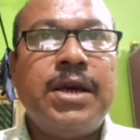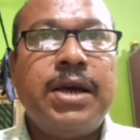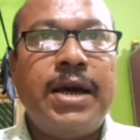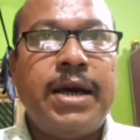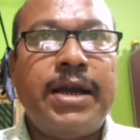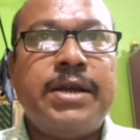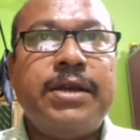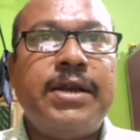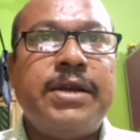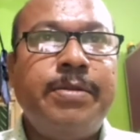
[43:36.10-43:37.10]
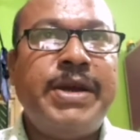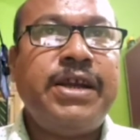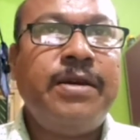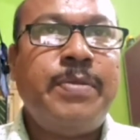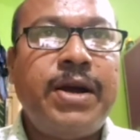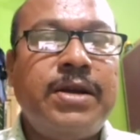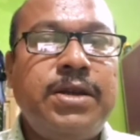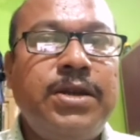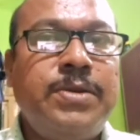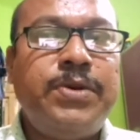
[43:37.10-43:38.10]
And the remaining part,
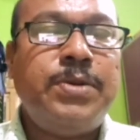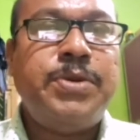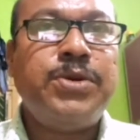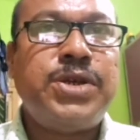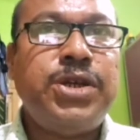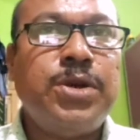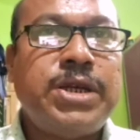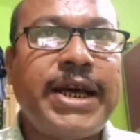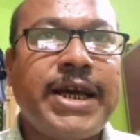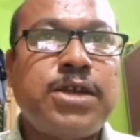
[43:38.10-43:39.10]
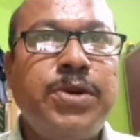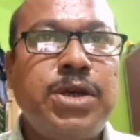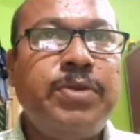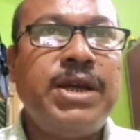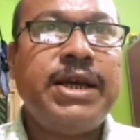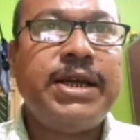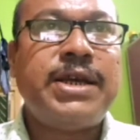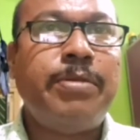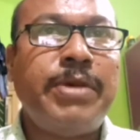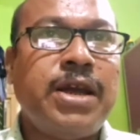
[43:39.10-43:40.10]
if you see your textbook, you will get
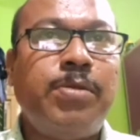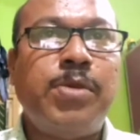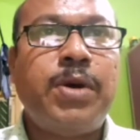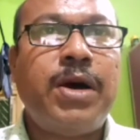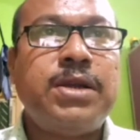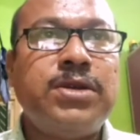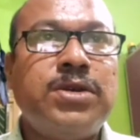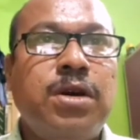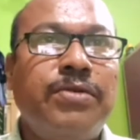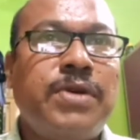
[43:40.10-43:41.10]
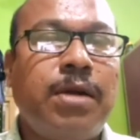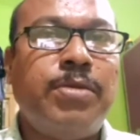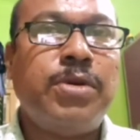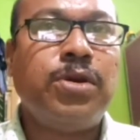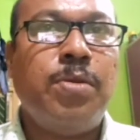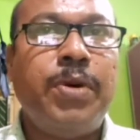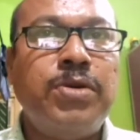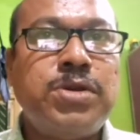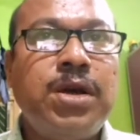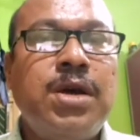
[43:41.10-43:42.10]
chemical properties of carbon
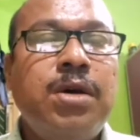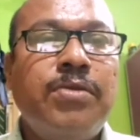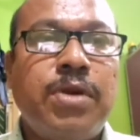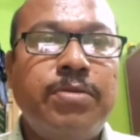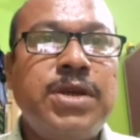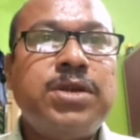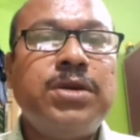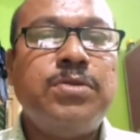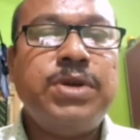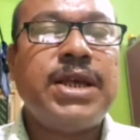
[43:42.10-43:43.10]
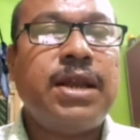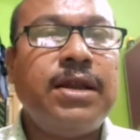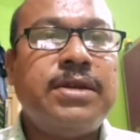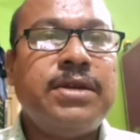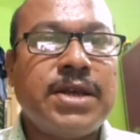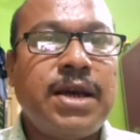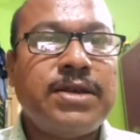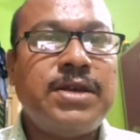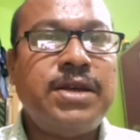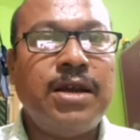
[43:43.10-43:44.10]
compounds. From this we shall
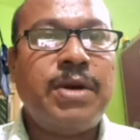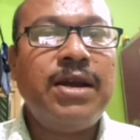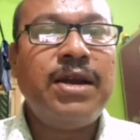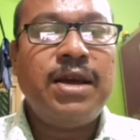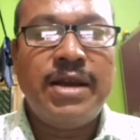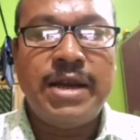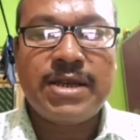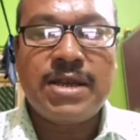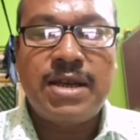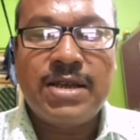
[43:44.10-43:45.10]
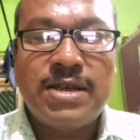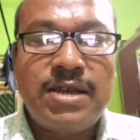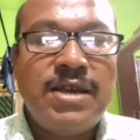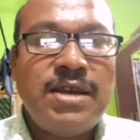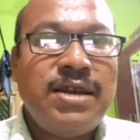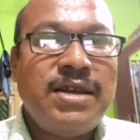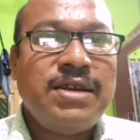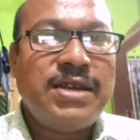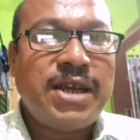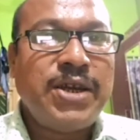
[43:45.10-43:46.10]
discuss in our next class.
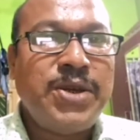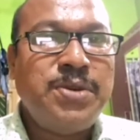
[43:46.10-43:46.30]
Thank you.